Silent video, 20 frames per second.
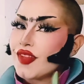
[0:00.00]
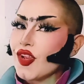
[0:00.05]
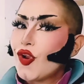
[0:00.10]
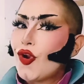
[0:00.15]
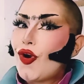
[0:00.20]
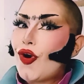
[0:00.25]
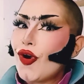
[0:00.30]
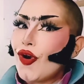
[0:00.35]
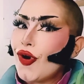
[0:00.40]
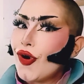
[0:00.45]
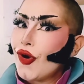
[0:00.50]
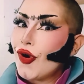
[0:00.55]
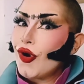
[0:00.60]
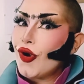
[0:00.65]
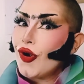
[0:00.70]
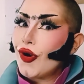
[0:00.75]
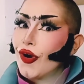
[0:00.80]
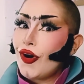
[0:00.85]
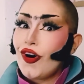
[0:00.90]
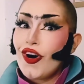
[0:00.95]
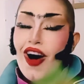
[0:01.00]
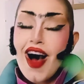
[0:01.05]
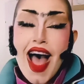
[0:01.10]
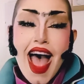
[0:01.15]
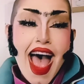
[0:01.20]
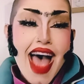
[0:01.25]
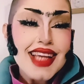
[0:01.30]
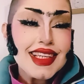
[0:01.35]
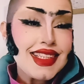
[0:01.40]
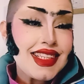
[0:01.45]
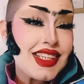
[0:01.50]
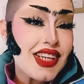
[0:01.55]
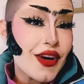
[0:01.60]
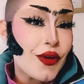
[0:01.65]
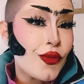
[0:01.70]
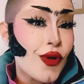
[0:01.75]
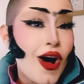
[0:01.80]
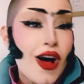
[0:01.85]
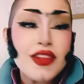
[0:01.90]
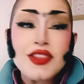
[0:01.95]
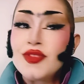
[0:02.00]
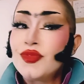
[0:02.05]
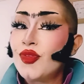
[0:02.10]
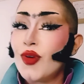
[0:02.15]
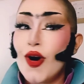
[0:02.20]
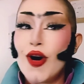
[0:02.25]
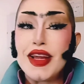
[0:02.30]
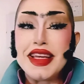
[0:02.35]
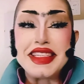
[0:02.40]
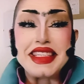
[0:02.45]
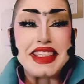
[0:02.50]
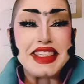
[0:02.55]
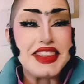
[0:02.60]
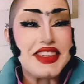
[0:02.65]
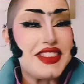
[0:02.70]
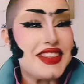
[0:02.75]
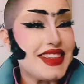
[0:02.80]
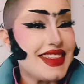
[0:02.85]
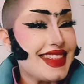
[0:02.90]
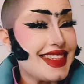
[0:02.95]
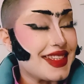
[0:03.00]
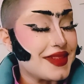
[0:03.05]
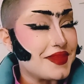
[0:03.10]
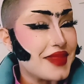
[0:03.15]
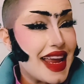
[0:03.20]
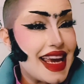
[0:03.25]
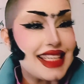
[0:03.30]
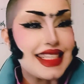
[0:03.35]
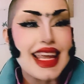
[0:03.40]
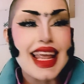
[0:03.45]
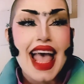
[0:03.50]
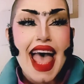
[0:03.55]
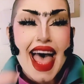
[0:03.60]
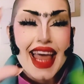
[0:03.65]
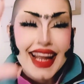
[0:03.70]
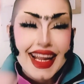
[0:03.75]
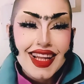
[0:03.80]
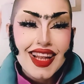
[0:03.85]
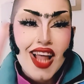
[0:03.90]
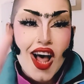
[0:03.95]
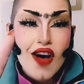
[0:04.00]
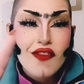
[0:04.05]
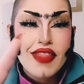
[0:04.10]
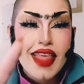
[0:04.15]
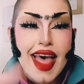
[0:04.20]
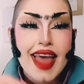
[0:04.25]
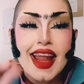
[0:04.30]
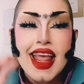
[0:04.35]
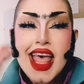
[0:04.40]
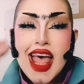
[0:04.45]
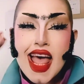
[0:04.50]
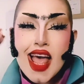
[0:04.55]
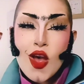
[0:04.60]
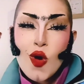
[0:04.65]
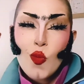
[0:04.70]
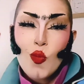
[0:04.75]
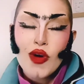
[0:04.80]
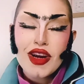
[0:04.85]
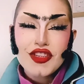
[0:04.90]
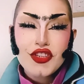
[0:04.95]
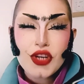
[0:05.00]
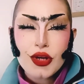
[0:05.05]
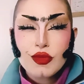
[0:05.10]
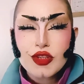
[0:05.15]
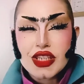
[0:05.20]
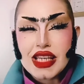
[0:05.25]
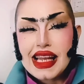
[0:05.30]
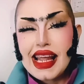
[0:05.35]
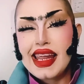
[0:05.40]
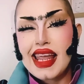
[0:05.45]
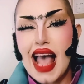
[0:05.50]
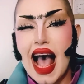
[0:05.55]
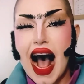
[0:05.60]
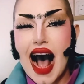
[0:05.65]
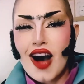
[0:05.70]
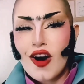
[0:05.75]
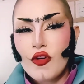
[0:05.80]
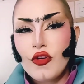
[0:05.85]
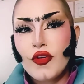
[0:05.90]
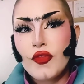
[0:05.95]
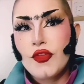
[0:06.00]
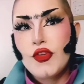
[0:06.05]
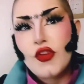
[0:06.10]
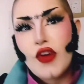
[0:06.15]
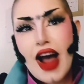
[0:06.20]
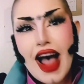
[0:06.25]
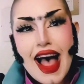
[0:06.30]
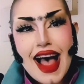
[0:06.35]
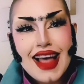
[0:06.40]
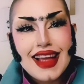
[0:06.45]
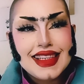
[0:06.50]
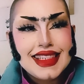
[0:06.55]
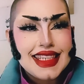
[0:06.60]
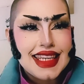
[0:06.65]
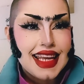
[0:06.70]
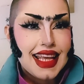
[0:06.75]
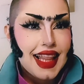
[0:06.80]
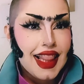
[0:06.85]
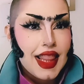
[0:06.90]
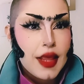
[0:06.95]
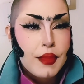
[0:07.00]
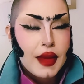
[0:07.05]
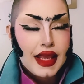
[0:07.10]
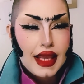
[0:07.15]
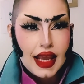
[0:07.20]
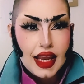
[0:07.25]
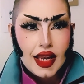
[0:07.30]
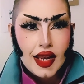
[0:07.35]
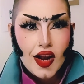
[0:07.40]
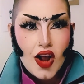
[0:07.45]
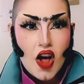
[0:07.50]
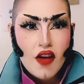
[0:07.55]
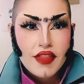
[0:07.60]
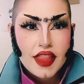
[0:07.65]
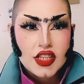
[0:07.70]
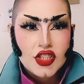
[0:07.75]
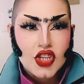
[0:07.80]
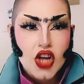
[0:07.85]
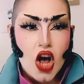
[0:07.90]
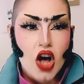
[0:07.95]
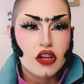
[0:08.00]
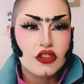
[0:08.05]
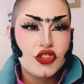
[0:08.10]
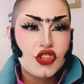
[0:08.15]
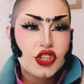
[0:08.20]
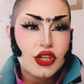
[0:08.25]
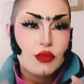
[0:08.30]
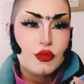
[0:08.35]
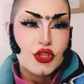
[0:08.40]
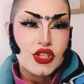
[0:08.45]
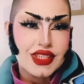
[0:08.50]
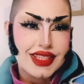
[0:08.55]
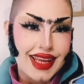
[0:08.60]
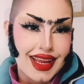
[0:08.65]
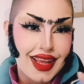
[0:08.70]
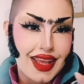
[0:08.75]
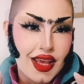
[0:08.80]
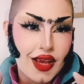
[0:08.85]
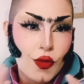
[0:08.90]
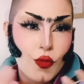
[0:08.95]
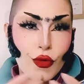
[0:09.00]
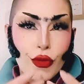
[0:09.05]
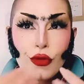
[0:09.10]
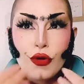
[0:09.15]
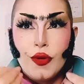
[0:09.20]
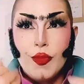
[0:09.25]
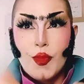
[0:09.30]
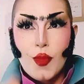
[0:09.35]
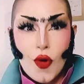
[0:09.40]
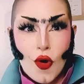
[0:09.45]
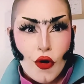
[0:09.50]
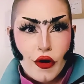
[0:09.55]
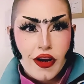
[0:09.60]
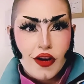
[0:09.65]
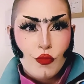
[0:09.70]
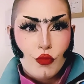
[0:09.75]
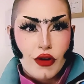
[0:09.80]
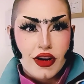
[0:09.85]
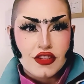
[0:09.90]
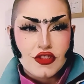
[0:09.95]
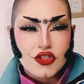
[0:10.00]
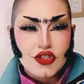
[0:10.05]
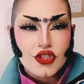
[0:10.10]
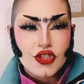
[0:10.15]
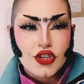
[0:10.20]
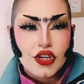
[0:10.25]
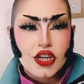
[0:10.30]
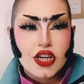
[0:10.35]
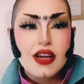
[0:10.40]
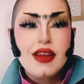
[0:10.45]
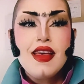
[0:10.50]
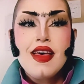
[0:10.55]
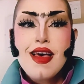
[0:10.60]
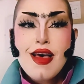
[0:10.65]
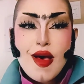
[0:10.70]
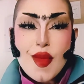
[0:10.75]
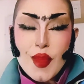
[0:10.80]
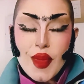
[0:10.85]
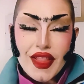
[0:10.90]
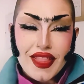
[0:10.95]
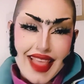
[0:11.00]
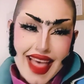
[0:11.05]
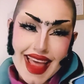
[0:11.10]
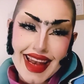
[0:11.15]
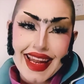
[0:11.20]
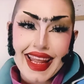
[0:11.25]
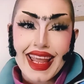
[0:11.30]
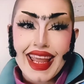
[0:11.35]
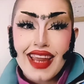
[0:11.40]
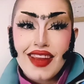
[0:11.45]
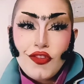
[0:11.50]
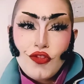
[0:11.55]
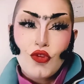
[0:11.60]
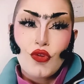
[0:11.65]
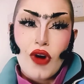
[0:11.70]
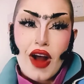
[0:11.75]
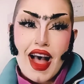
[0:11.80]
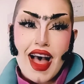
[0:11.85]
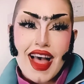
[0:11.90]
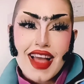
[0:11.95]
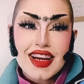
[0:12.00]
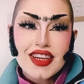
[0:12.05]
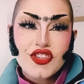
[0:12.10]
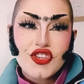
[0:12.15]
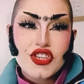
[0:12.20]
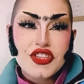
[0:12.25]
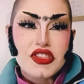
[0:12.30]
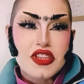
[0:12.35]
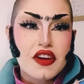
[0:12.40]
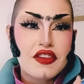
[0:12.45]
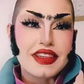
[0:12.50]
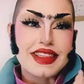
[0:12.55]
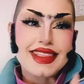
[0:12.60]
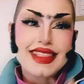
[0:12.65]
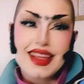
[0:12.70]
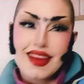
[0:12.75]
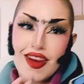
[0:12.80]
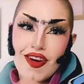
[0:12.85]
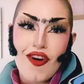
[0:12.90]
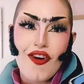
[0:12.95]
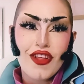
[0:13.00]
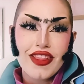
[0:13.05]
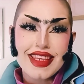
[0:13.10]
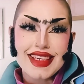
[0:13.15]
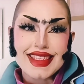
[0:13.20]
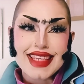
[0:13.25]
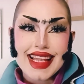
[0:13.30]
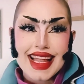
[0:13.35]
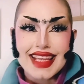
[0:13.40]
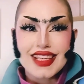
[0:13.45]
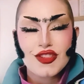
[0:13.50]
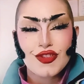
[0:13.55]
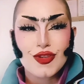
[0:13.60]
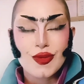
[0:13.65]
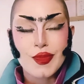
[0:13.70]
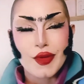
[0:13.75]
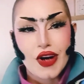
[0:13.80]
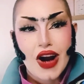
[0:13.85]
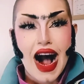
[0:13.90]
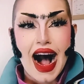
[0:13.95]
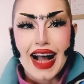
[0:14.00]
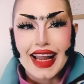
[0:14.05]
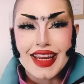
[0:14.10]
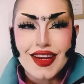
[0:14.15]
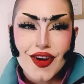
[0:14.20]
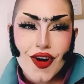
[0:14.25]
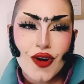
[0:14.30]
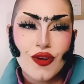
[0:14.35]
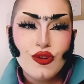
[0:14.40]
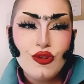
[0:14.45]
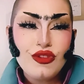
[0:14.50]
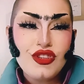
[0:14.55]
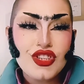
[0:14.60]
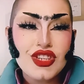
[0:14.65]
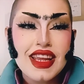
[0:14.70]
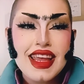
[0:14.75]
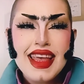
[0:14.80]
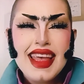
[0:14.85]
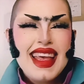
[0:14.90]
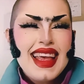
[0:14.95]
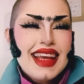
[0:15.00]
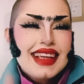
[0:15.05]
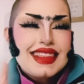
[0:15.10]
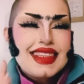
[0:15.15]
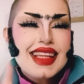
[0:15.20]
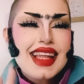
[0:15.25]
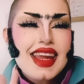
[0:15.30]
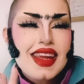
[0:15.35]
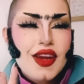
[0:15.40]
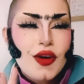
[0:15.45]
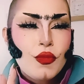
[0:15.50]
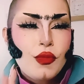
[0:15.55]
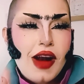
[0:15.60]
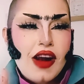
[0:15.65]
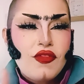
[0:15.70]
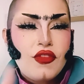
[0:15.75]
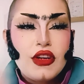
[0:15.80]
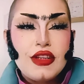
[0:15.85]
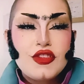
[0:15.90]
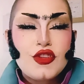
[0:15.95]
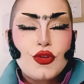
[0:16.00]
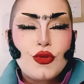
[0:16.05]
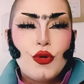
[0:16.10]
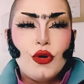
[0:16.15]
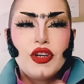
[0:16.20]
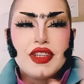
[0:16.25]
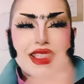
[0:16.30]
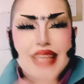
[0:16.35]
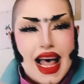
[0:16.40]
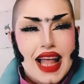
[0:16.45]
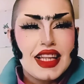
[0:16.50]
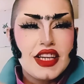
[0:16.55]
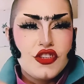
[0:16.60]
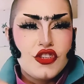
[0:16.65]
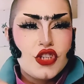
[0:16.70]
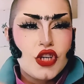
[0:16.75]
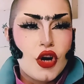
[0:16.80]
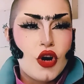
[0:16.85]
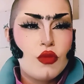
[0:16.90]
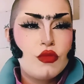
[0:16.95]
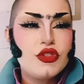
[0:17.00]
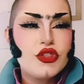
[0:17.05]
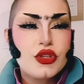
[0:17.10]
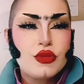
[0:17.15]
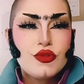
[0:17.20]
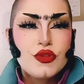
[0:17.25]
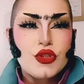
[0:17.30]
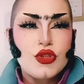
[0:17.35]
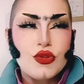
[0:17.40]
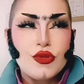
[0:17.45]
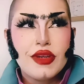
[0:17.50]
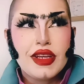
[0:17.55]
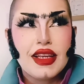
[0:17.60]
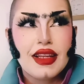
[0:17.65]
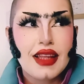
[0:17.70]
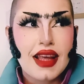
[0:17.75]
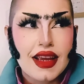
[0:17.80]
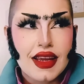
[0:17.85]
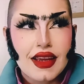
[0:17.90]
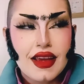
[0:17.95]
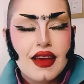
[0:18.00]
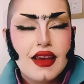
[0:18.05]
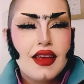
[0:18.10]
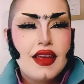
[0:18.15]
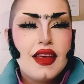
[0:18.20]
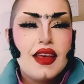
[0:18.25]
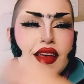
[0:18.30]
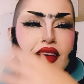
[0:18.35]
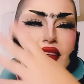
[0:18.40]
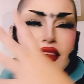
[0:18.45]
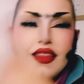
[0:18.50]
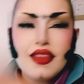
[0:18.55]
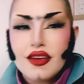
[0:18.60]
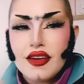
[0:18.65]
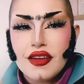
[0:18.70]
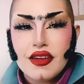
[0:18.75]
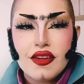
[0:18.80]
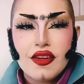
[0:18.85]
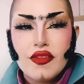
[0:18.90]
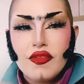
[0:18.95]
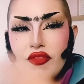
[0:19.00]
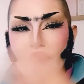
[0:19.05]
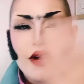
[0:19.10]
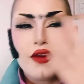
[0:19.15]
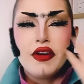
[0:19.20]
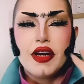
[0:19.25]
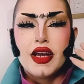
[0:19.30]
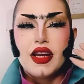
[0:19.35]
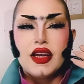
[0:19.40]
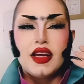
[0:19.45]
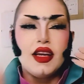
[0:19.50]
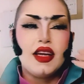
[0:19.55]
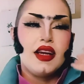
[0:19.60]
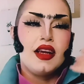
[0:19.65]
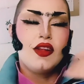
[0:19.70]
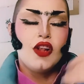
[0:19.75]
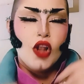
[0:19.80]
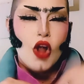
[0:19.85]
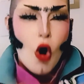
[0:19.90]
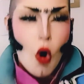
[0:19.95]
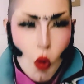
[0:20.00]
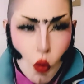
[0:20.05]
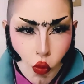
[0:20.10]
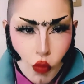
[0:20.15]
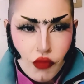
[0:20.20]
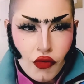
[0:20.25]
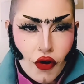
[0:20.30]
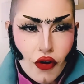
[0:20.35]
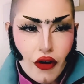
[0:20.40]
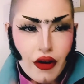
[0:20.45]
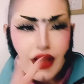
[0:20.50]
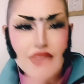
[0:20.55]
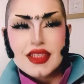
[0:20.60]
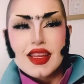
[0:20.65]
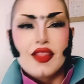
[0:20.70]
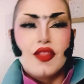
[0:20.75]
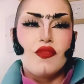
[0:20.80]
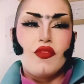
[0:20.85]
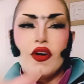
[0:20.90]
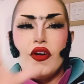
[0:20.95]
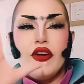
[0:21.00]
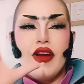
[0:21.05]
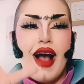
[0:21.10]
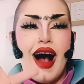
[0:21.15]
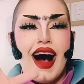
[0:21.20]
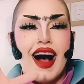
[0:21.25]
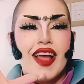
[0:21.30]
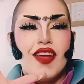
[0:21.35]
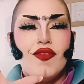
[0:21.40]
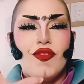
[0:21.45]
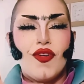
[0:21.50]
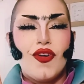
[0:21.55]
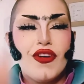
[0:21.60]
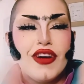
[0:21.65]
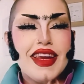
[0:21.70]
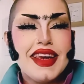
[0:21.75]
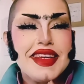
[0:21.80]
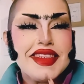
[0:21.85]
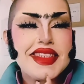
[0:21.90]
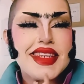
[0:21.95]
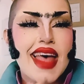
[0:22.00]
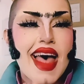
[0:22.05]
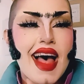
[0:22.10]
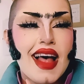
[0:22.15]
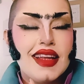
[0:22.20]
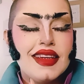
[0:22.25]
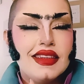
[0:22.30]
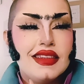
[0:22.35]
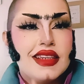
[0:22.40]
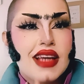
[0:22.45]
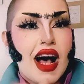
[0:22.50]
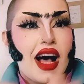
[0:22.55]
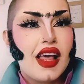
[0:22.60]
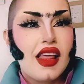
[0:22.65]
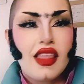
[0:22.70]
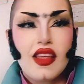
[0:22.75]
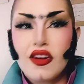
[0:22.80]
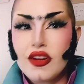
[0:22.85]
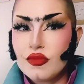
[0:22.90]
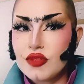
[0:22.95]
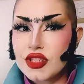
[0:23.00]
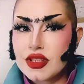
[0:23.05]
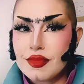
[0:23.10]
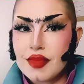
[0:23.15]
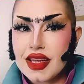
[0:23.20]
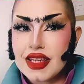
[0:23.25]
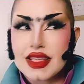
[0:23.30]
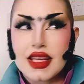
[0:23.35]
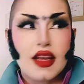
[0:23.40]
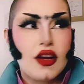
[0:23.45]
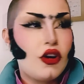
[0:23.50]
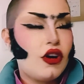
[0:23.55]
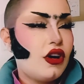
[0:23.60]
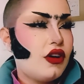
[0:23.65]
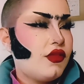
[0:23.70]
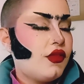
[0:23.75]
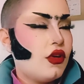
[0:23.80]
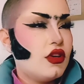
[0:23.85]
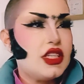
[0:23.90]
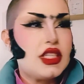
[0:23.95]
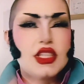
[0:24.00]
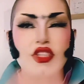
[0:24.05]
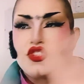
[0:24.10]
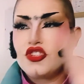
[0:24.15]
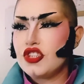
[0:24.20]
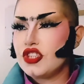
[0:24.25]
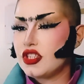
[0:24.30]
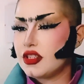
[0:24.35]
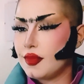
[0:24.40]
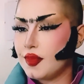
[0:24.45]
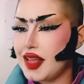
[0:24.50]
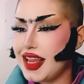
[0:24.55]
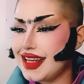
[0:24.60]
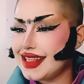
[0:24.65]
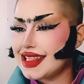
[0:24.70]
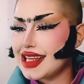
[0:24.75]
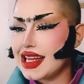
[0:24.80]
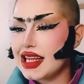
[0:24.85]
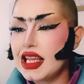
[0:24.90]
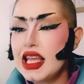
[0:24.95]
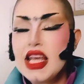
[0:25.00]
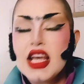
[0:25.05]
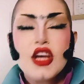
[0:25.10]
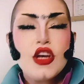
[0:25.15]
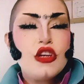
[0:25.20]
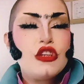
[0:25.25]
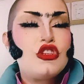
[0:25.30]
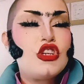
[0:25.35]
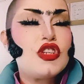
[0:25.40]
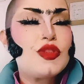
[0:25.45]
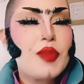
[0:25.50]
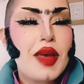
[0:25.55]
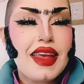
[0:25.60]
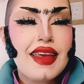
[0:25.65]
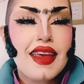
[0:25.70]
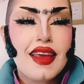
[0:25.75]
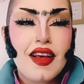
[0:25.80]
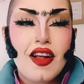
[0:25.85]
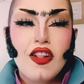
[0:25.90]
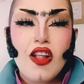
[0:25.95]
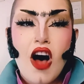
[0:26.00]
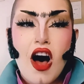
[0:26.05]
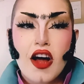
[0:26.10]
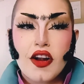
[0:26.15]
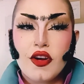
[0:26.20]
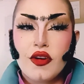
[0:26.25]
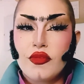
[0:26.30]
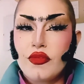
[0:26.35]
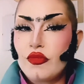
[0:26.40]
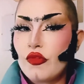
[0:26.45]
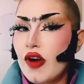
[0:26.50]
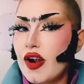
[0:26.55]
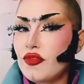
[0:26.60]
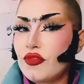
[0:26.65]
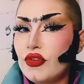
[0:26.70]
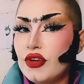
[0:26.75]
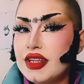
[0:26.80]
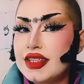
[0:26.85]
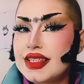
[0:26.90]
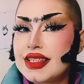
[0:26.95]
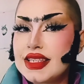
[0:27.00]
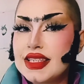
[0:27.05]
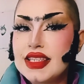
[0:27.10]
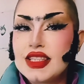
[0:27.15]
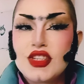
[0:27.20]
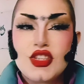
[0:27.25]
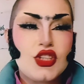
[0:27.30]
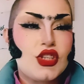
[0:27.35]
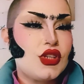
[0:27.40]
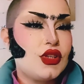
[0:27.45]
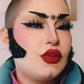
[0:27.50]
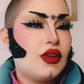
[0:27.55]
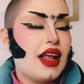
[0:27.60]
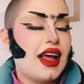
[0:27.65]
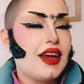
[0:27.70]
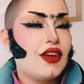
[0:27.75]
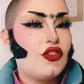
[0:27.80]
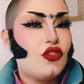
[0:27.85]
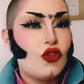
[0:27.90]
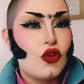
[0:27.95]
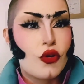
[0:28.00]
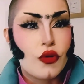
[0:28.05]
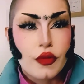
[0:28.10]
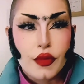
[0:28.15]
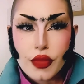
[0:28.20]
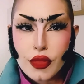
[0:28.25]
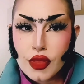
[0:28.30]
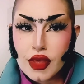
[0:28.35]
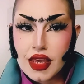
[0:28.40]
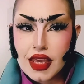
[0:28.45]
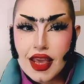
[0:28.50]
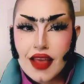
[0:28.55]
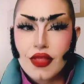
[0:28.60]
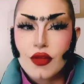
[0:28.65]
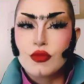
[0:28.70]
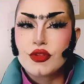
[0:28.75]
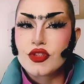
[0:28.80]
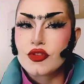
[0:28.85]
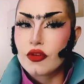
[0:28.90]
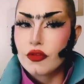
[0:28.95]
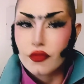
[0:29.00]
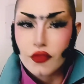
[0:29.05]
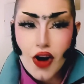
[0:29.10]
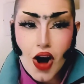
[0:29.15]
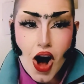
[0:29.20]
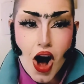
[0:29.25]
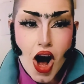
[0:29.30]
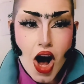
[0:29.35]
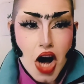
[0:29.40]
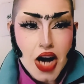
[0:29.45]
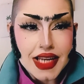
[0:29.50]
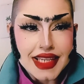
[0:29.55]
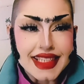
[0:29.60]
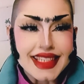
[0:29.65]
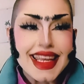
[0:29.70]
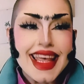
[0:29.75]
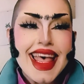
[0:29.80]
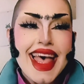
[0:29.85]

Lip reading: Girl, Sharon's voice is just amazing. And I love that when she was like out of drag singing the beginning of the song, she was singing with her boy register. But then in drag, she started singing all these like super high notes. It's like a reference to her talent show where she was doing like the very low voice and the very high voice, and I thought it was amazing. Her voice is just amazing. She's making a lot of references to like Dorothy and the Wizard of Oz.